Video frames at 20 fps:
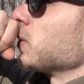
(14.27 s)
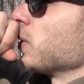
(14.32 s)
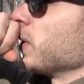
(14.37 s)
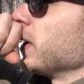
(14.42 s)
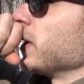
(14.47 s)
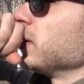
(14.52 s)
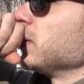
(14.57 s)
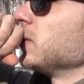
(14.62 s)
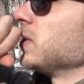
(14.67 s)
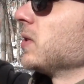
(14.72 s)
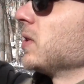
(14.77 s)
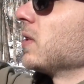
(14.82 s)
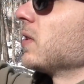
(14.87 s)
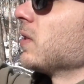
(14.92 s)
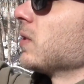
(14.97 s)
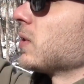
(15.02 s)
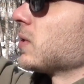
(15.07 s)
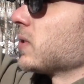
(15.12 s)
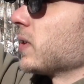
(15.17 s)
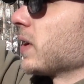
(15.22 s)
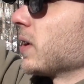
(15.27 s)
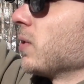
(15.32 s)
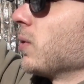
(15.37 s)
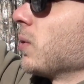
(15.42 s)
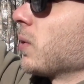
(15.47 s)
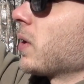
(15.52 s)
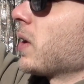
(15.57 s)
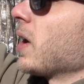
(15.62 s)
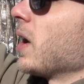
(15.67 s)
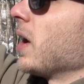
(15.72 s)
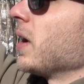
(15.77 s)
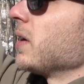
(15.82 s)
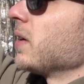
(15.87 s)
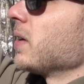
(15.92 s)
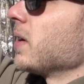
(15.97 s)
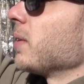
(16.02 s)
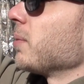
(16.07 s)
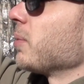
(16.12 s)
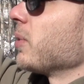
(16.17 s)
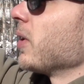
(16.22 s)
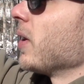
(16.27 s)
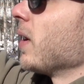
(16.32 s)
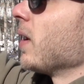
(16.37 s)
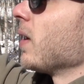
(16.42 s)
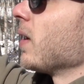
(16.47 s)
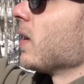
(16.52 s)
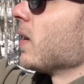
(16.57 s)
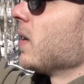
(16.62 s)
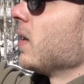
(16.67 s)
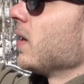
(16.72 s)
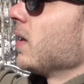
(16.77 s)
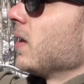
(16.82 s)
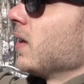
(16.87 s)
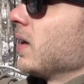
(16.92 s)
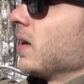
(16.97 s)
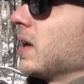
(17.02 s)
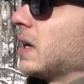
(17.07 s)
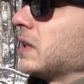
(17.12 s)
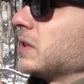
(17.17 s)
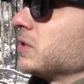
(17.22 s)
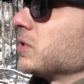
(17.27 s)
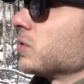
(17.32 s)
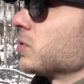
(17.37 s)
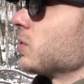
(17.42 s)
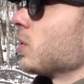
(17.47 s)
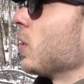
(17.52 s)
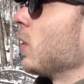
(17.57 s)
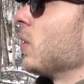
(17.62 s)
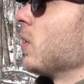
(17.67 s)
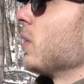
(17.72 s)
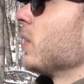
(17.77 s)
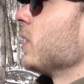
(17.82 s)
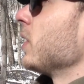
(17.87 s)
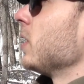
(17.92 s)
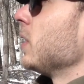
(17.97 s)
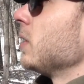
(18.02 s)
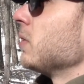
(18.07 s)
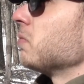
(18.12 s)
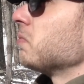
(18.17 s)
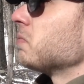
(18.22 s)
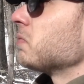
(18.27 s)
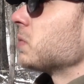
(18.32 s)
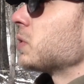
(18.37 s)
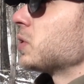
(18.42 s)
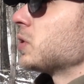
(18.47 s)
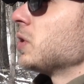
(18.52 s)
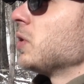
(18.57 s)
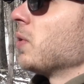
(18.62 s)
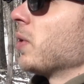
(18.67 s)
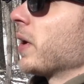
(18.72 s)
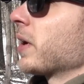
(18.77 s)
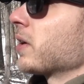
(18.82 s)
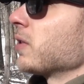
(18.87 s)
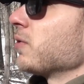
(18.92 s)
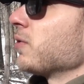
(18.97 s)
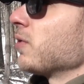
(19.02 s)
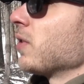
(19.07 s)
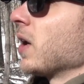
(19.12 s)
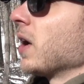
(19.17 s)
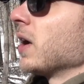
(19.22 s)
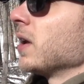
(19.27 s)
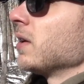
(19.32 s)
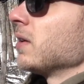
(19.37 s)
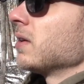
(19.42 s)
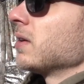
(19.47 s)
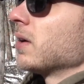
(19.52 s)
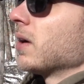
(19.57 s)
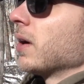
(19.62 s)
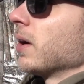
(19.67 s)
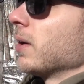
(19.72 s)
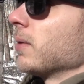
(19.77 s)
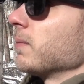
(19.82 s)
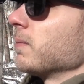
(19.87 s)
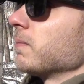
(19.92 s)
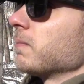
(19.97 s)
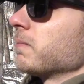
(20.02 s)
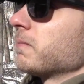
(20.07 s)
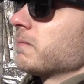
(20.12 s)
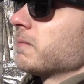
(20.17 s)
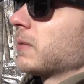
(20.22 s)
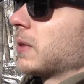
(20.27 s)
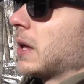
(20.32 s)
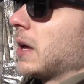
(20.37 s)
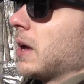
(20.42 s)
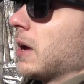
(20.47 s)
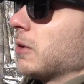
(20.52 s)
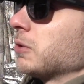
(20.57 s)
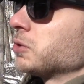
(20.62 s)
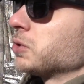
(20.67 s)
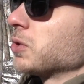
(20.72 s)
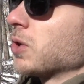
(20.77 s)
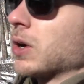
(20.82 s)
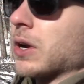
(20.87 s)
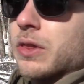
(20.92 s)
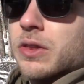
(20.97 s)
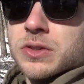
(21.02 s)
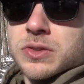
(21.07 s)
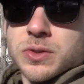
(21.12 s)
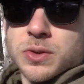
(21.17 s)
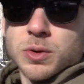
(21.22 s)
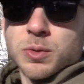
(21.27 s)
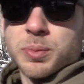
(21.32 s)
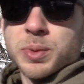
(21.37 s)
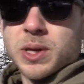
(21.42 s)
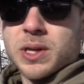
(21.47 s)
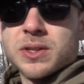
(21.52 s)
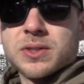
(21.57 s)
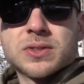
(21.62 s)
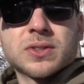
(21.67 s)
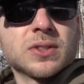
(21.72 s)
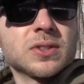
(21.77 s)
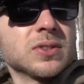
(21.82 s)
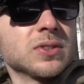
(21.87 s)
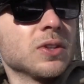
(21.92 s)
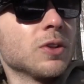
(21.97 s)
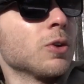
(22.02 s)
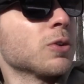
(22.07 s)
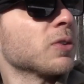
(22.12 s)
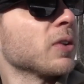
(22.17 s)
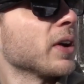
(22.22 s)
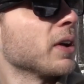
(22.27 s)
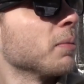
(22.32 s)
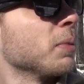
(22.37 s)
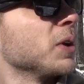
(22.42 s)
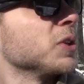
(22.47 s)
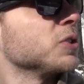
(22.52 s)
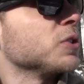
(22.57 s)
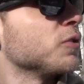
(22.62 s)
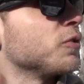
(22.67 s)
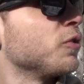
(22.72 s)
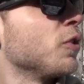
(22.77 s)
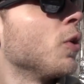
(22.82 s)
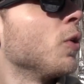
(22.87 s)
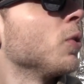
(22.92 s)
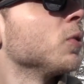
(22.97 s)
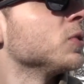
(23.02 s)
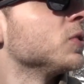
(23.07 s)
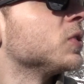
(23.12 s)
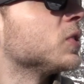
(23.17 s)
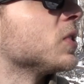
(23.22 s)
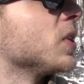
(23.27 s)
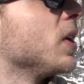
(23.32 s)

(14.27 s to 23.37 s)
ridge. Looks like an old cut up there, and just totally see what I can find. I was drawn to this little piece because it looked like a bunch of folds